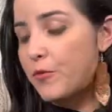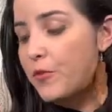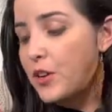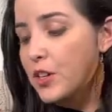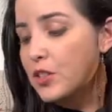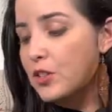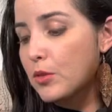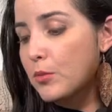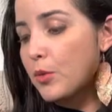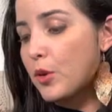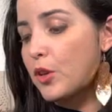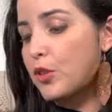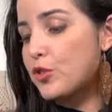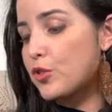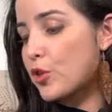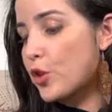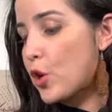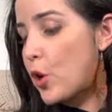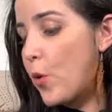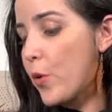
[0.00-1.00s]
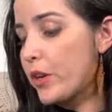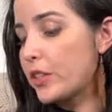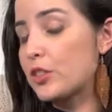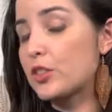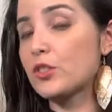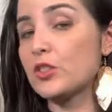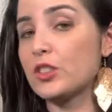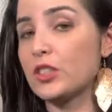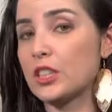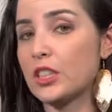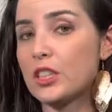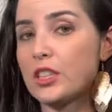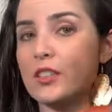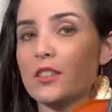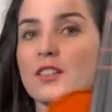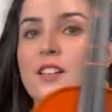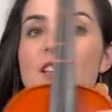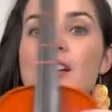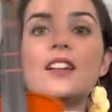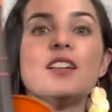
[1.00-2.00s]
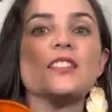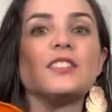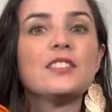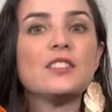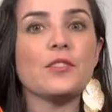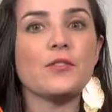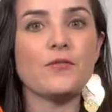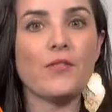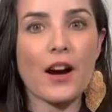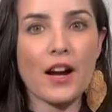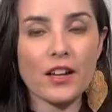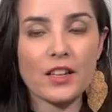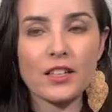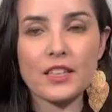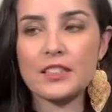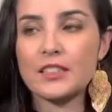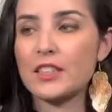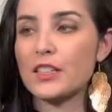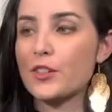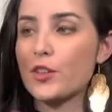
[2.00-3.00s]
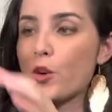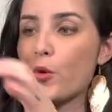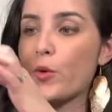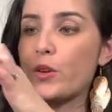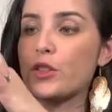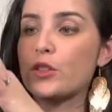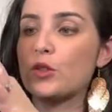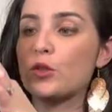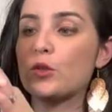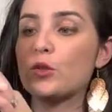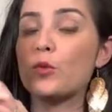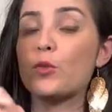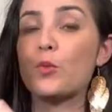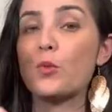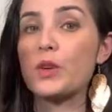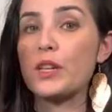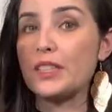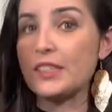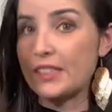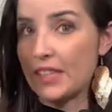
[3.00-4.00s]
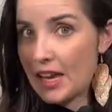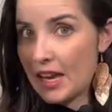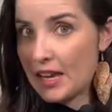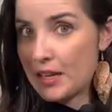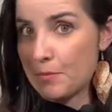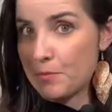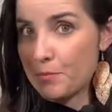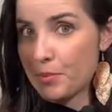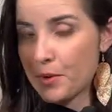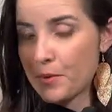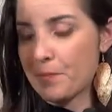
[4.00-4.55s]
First of all, you're going to need the violin that you're going to retape.